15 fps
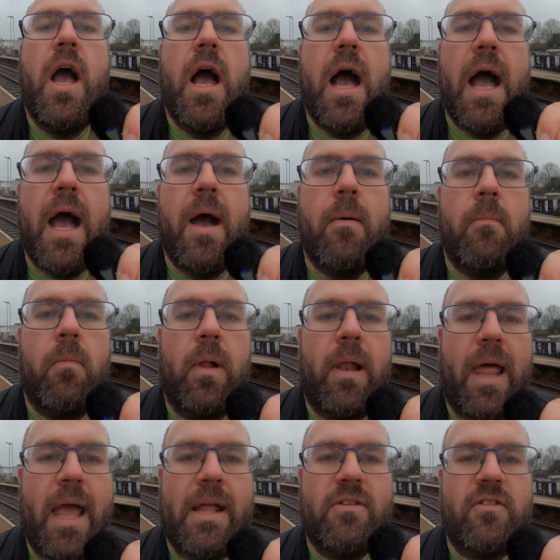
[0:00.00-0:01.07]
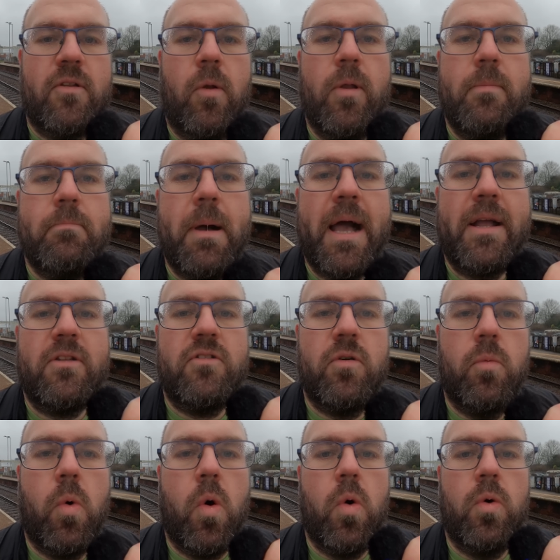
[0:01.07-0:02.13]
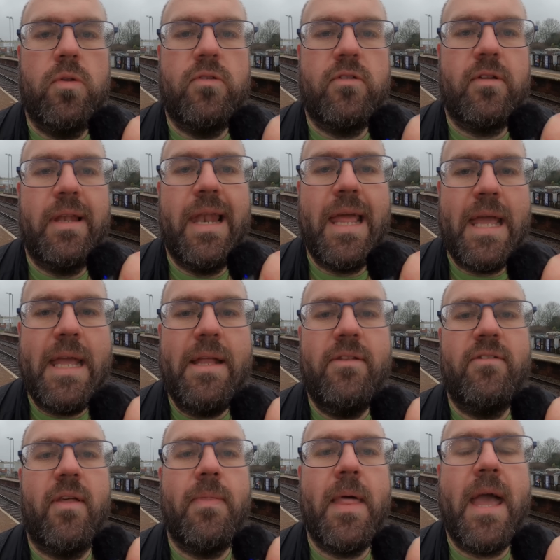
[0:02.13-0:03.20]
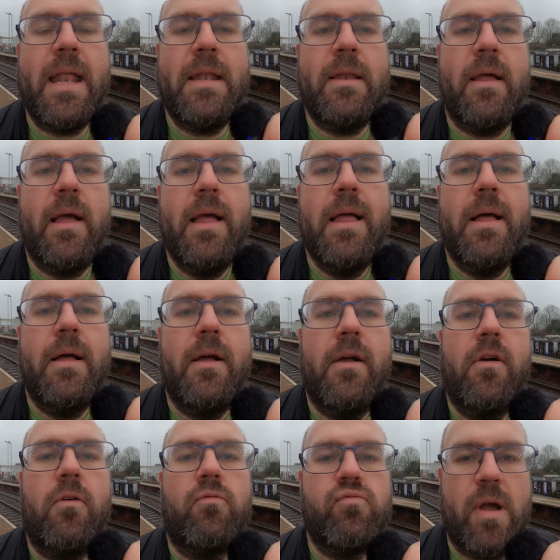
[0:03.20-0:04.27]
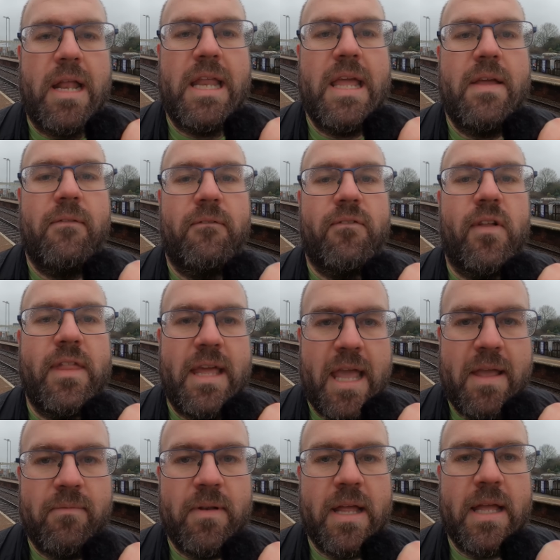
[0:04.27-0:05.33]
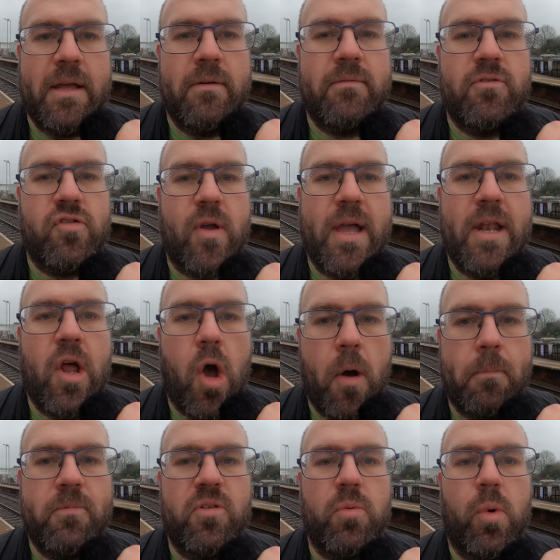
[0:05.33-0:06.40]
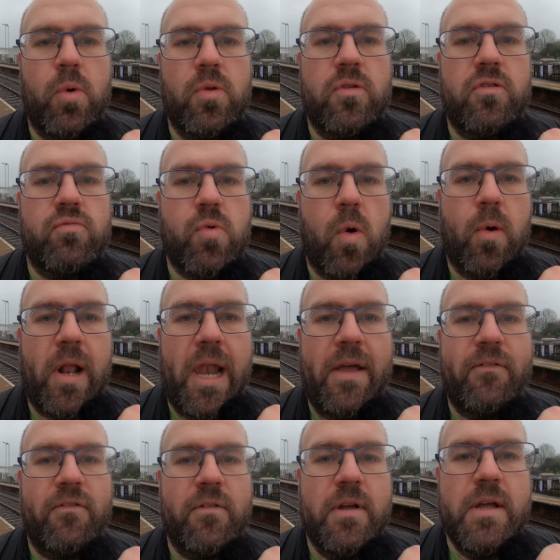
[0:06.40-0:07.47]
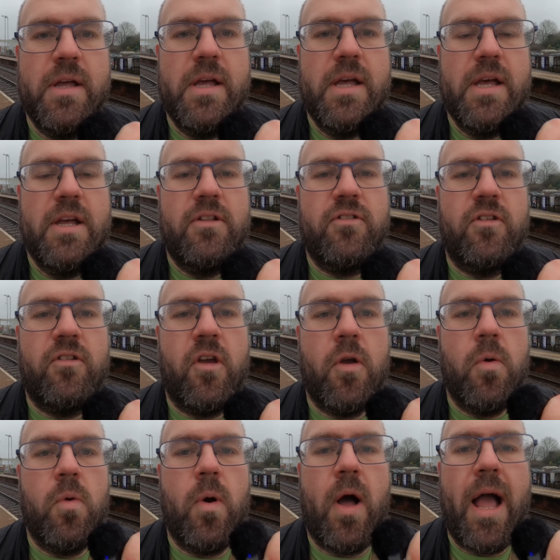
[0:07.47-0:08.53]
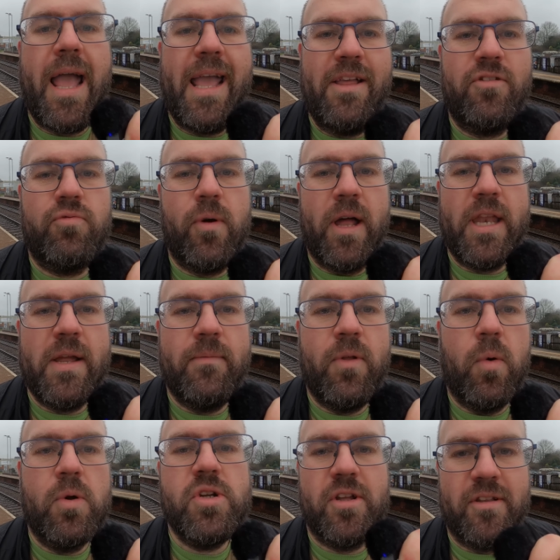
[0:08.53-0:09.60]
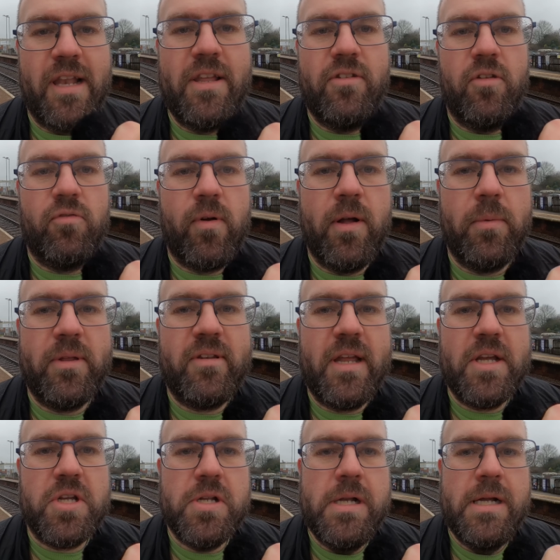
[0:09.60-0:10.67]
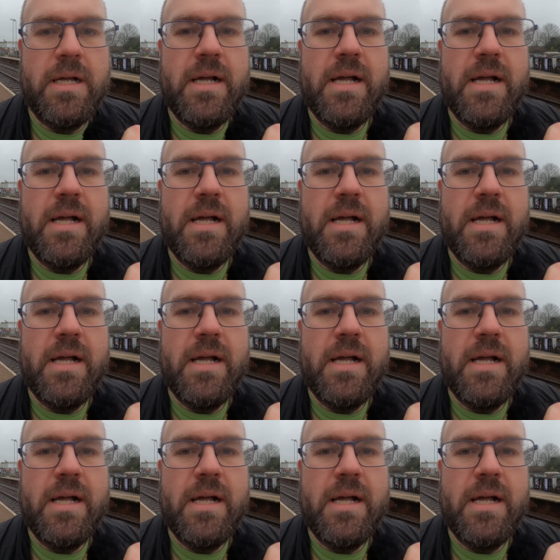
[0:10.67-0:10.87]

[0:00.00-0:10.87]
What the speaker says: We'll head slowly back towards Leeds and then ready for the evening train up towards Rawcliffe to do East Riding of Yorkshire's Leases railway station.